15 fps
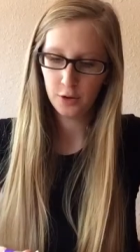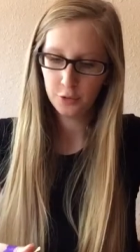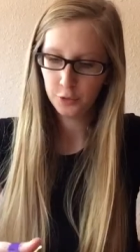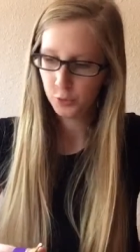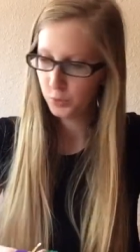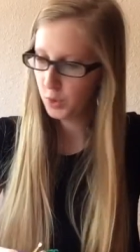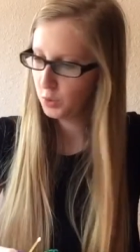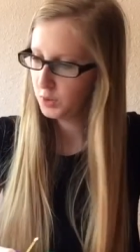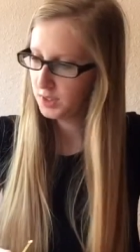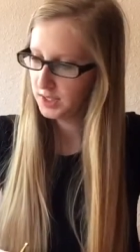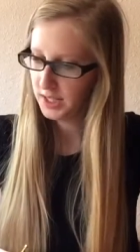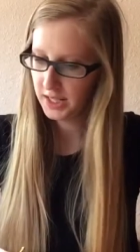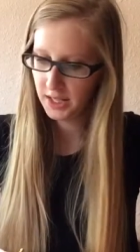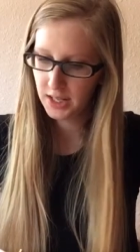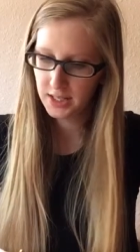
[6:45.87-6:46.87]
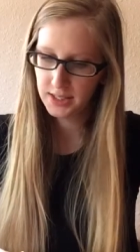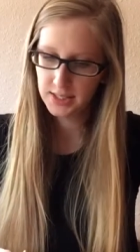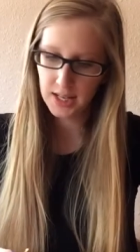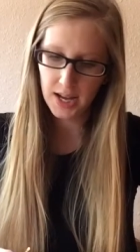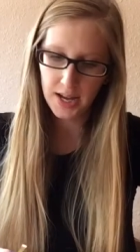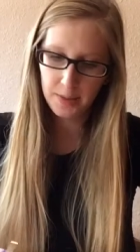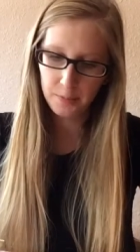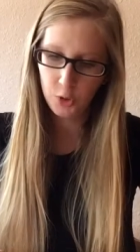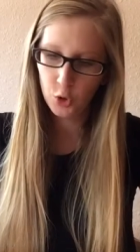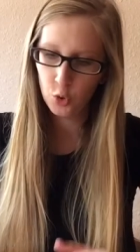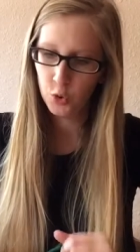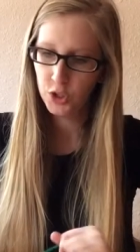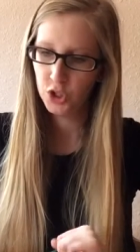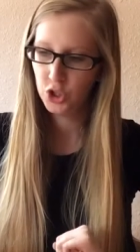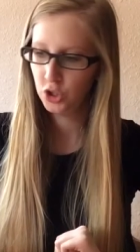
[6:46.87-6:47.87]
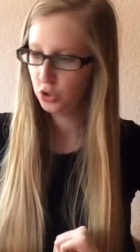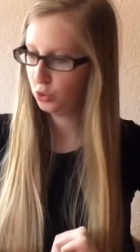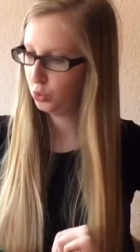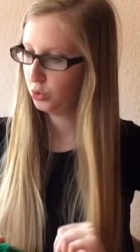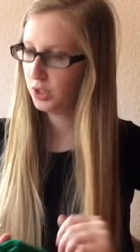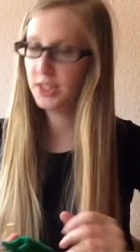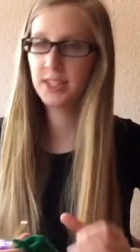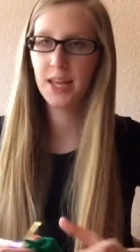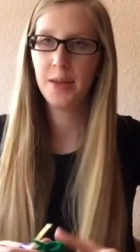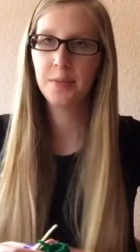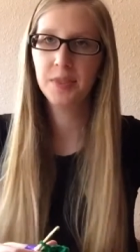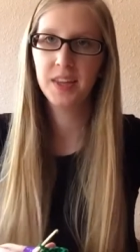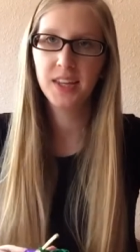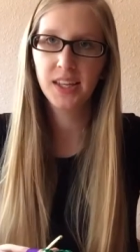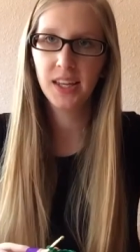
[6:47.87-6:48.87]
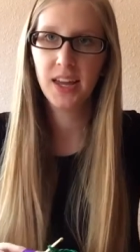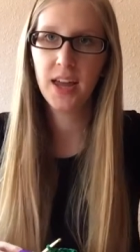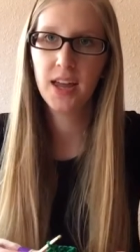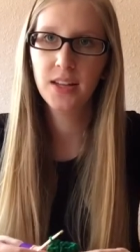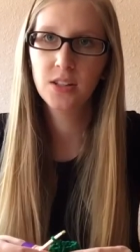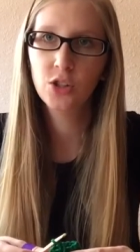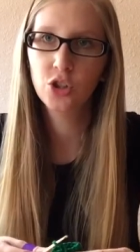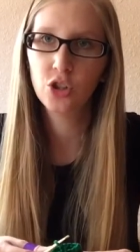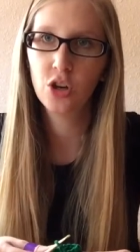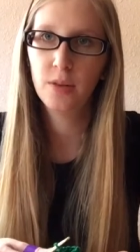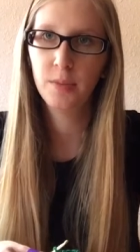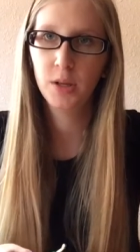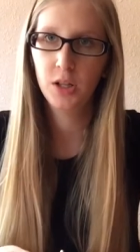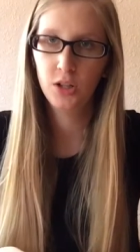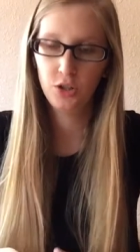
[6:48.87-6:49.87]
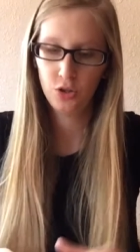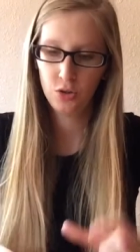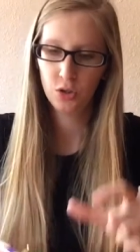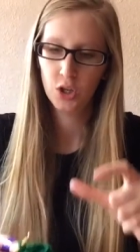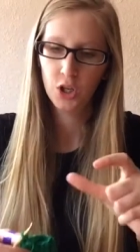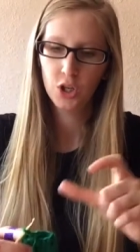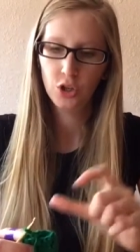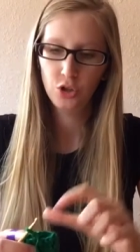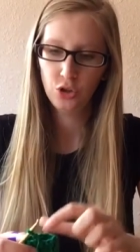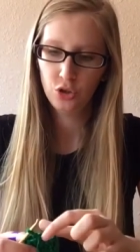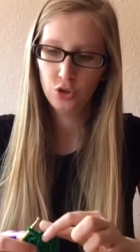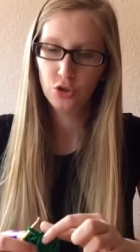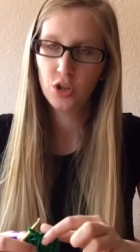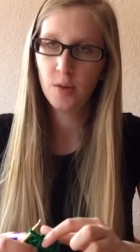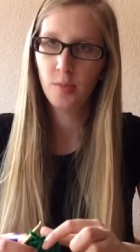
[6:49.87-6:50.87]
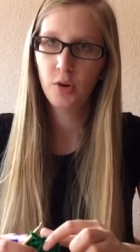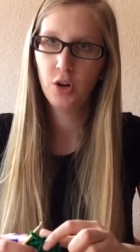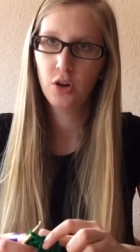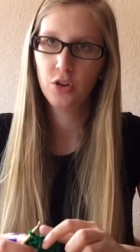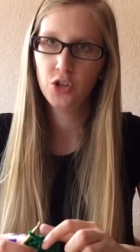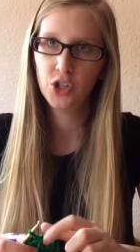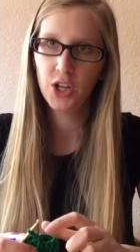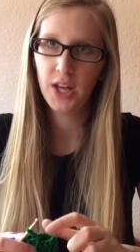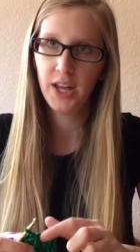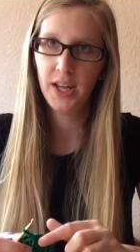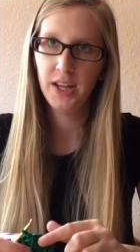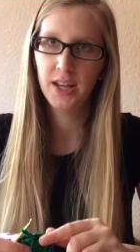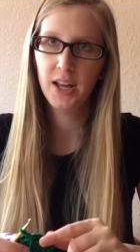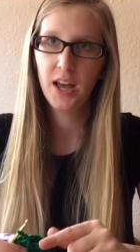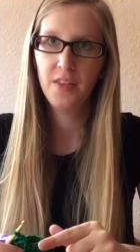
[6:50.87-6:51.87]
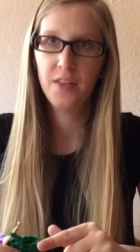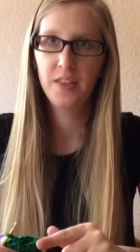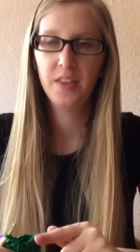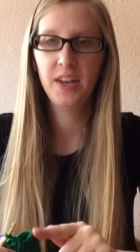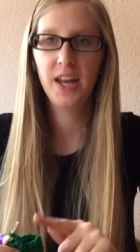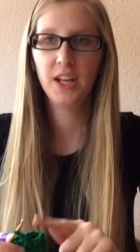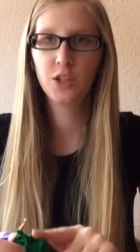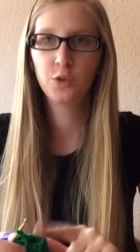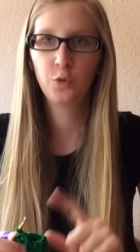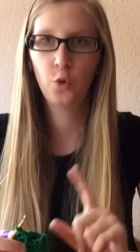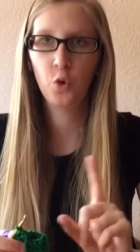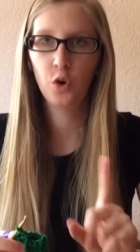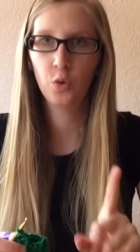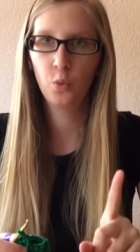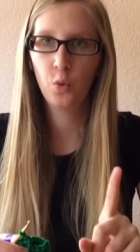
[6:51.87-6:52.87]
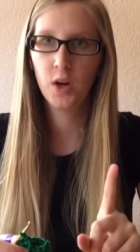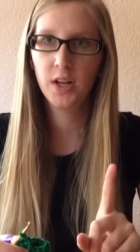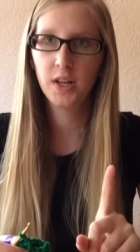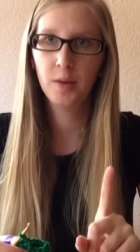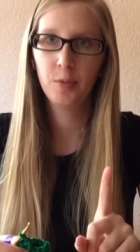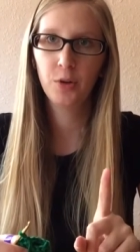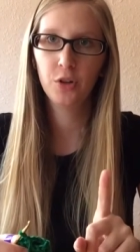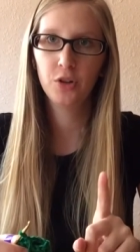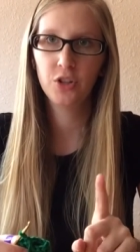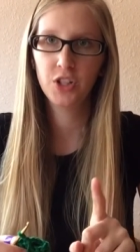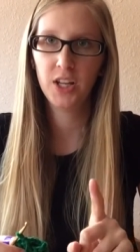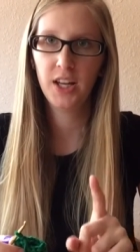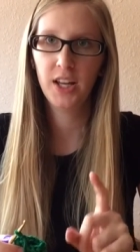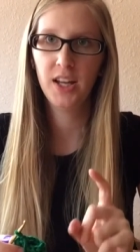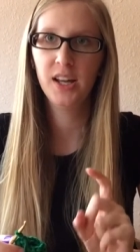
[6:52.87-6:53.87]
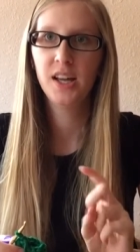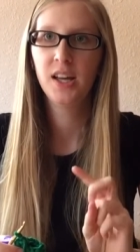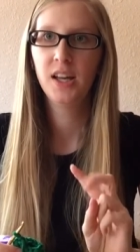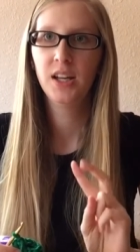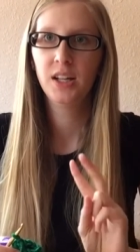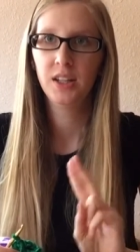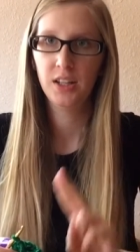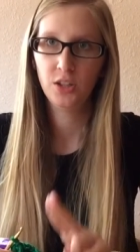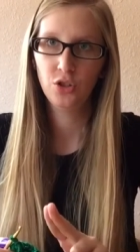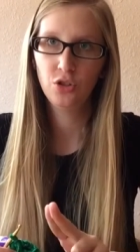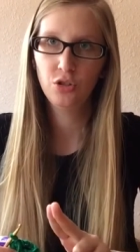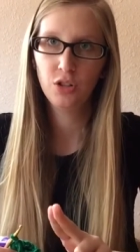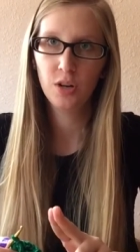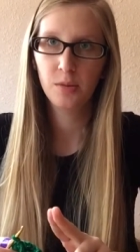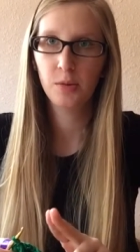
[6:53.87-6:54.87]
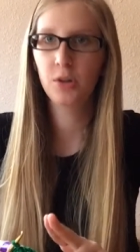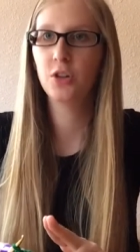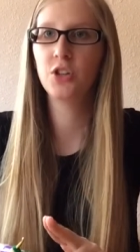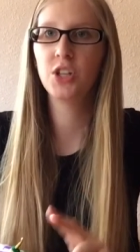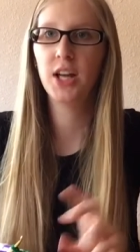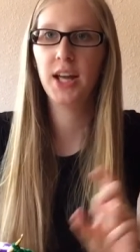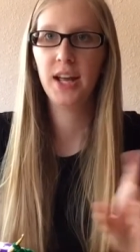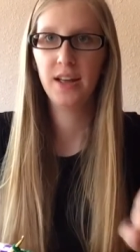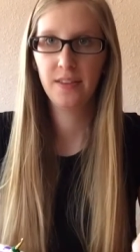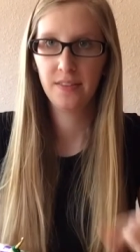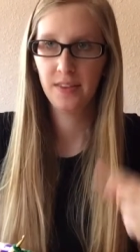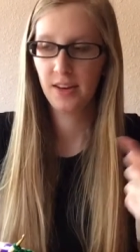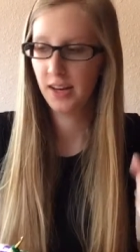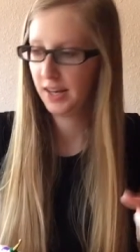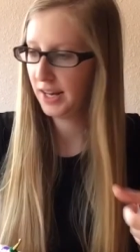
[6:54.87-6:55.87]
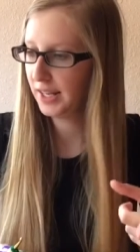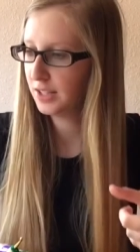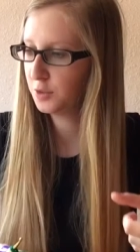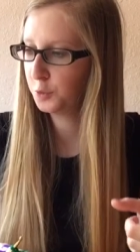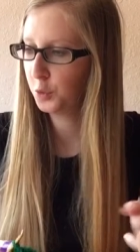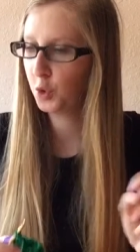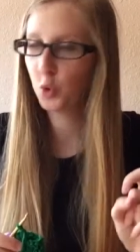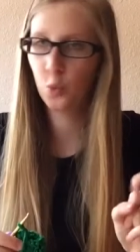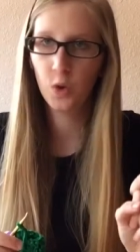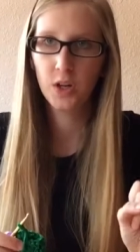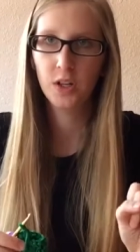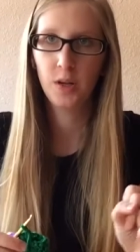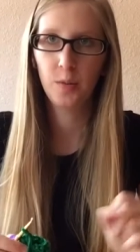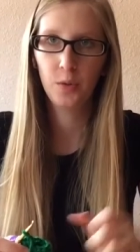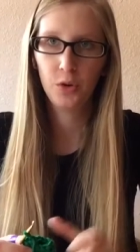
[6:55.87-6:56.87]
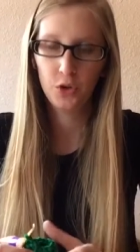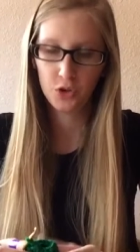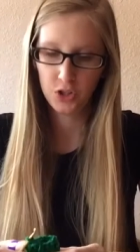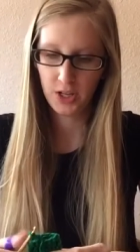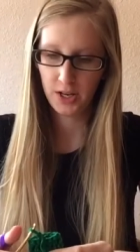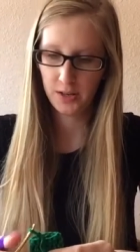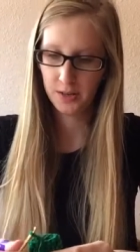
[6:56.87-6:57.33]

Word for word: for row six I'm going to do the same thing again so I'm gonna do two double crochet and then the next four one double crochet then two double crochet and then the next four one double crochet